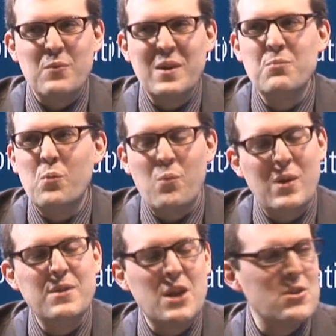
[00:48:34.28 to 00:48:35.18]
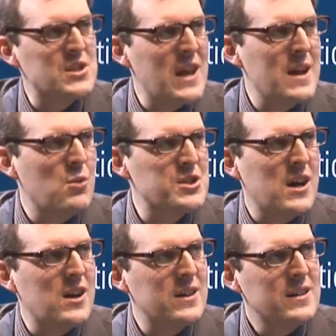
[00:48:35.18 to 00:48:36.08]
We don't say what
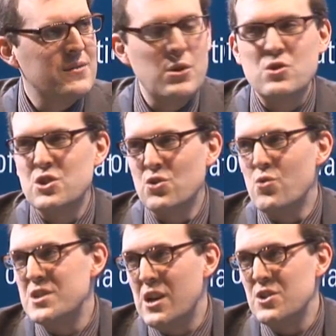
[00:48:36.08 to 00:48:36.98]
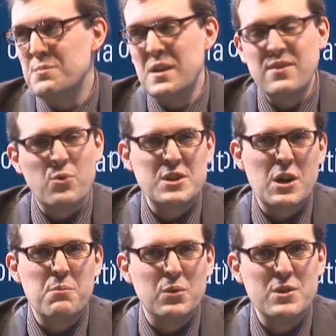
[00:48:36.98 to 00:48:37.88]
our future stories are going to be, for
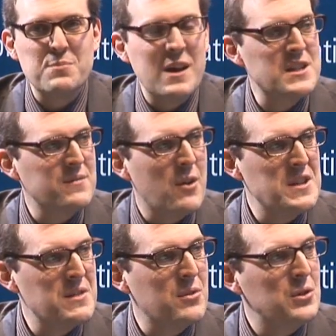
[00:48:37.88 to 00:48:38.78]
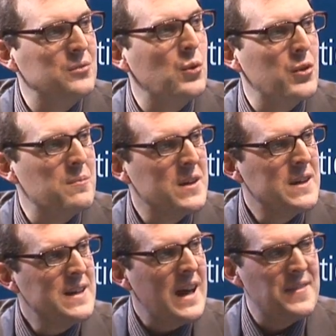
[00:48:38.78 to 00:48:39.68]
example, which makes it very difficult for them.
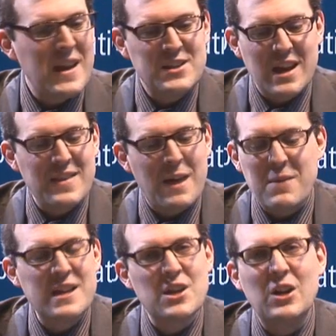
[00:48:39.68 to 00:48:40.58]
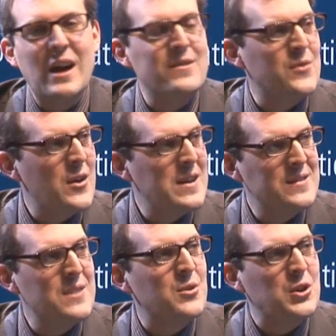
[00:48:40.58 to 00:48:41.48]
And they say that makes our lives very
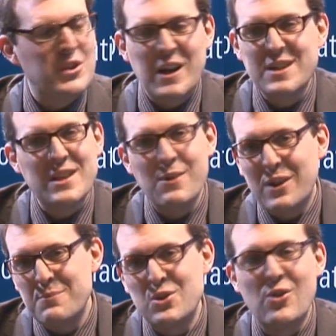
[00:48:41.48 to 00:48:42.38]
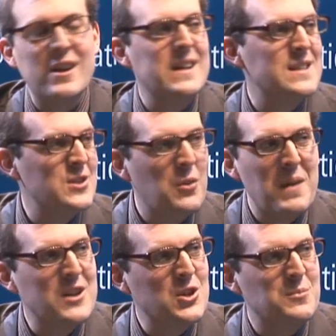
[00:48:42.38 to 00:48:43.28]
difficult. And I say, well, I'm sorry, it's not
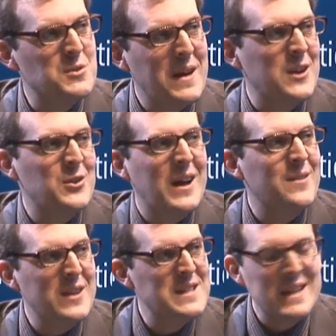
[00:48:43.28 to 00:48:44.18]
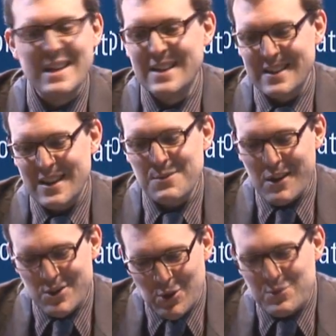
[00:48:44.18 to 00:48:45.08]
my job to make your life easy. It's
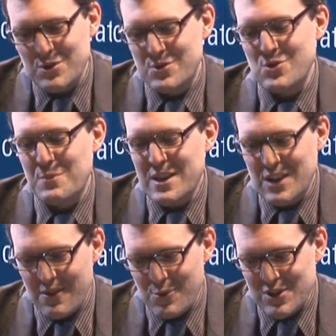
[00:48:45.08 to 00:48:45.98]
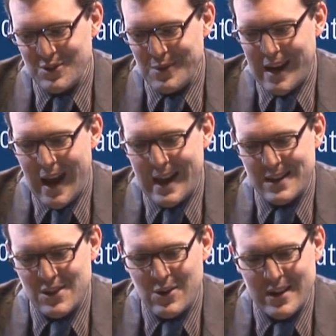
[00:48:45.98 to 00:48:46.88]
my job to do the best coverage that we
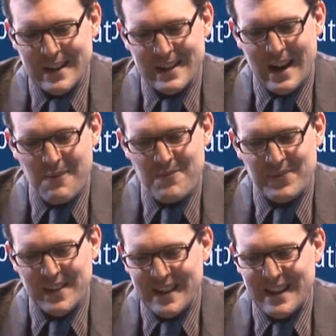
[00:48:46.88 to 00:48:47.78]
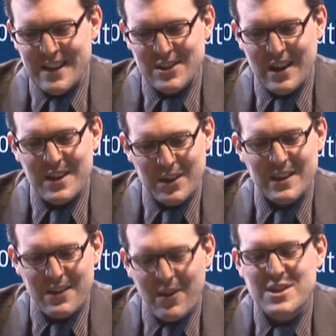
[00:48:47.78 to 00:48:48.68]
can. So I think
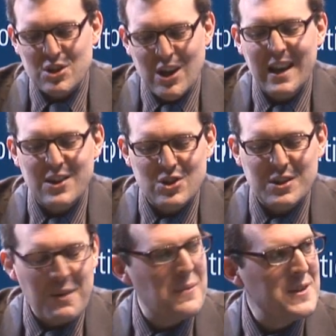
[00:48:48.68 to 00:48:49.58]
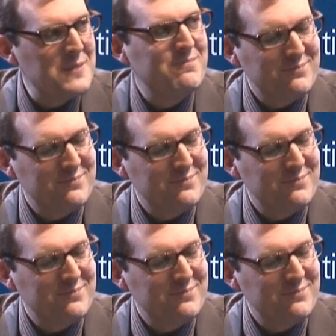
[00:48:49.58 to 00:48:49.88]
they face a challenge at the moment.